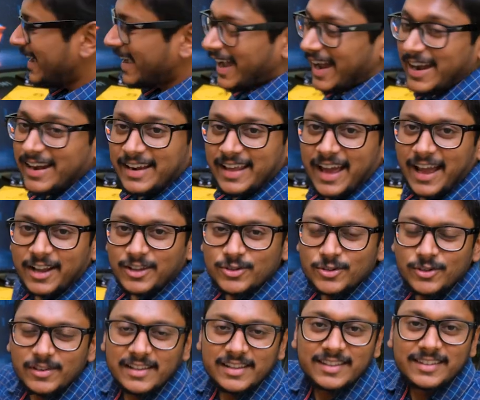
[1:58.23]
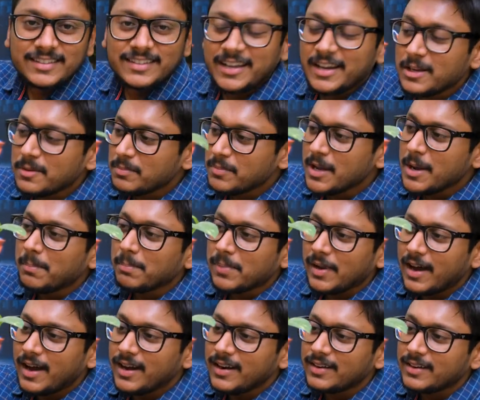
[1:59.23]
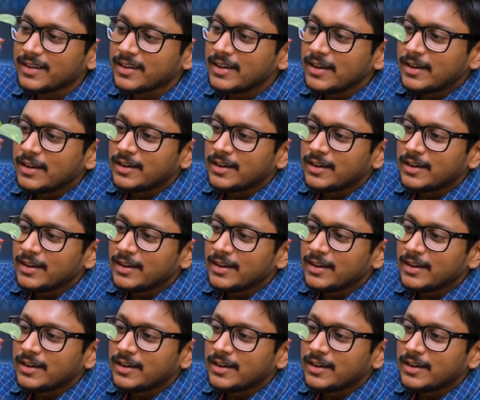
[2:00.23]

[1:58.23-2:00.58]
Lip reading: and actually sent me a plant.